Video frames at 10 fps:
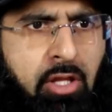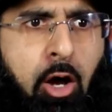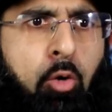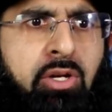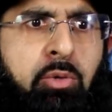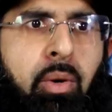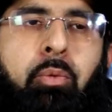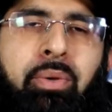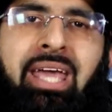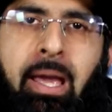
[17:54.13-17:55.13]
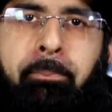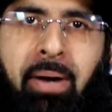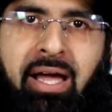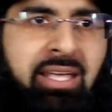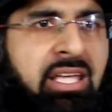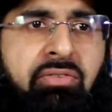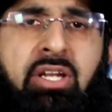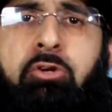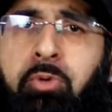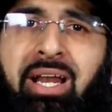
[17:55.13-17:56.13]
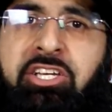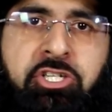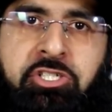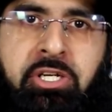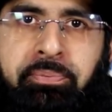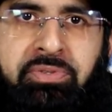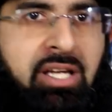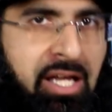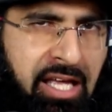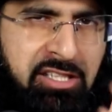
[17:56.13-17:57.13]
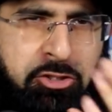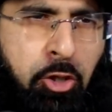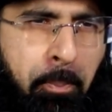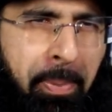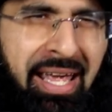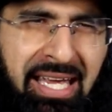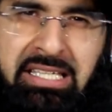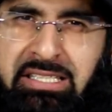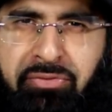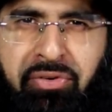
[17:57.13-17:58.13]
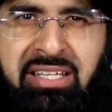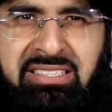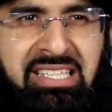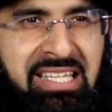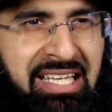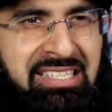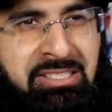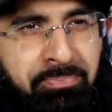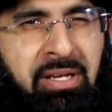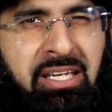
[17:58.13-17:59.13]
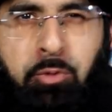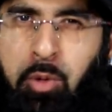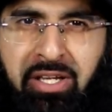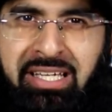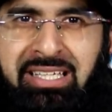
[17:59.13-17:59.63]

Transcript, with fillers: the only way we get by even in relationships, it's not by interfacing and spending quality